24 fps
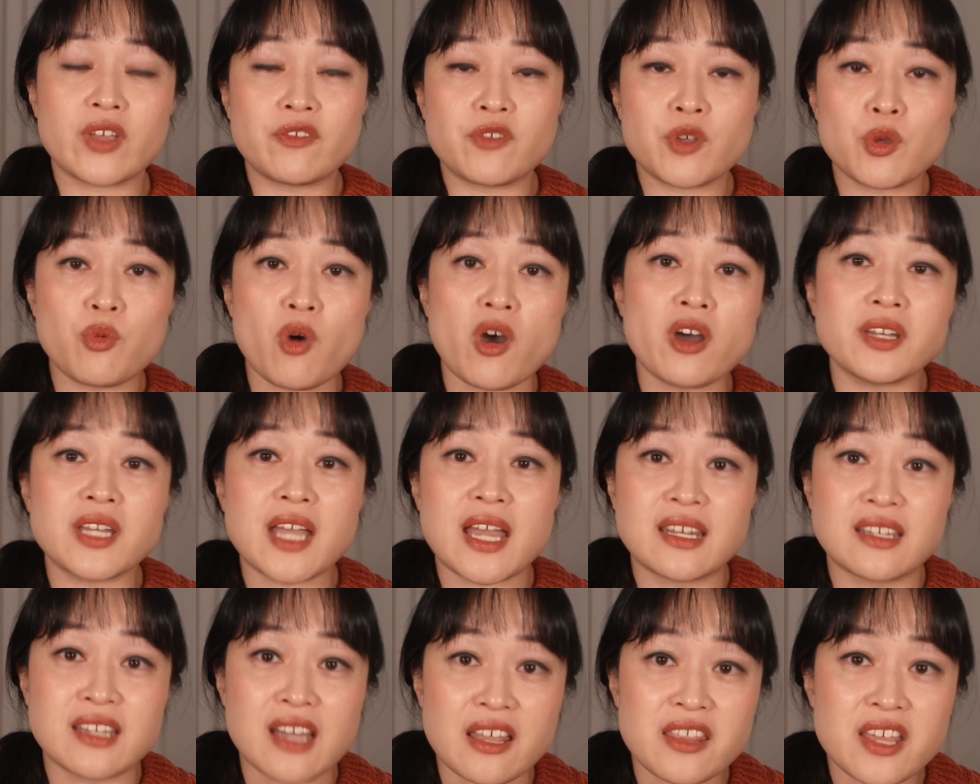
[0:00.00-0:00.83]
If you want
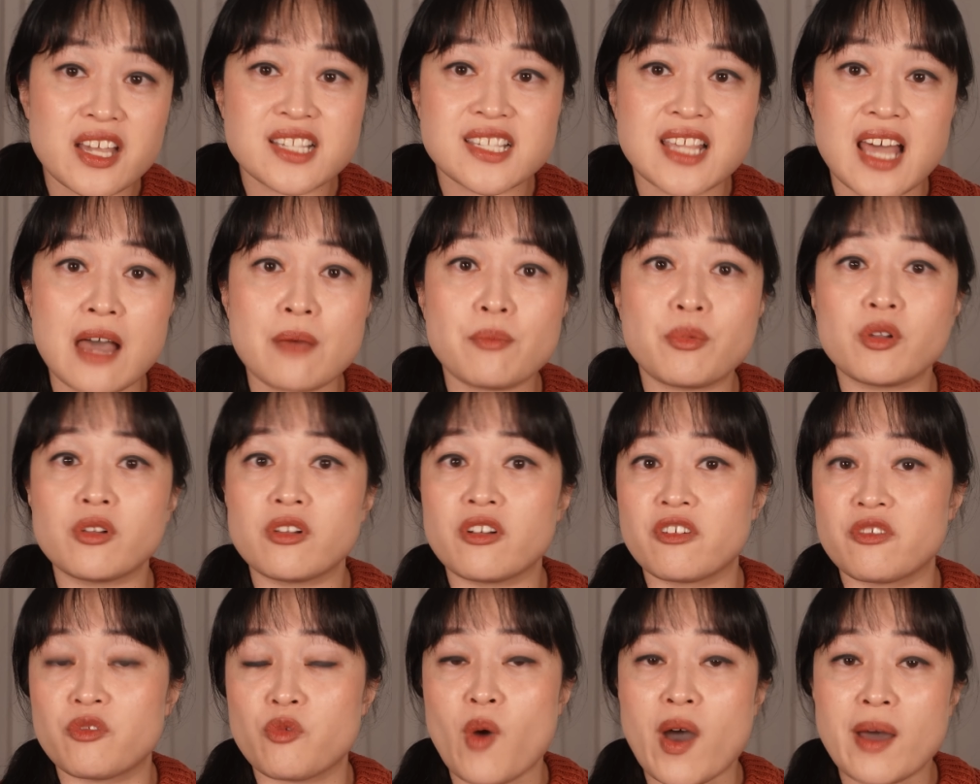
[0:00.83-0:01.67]
another example
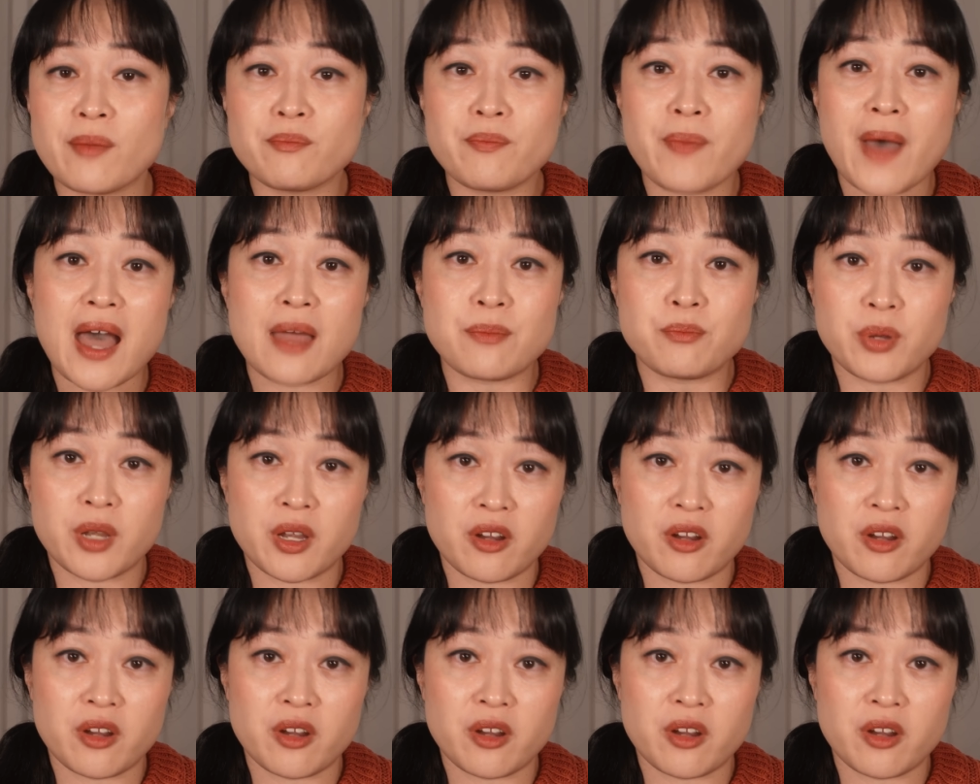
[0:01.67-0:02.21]
of one bad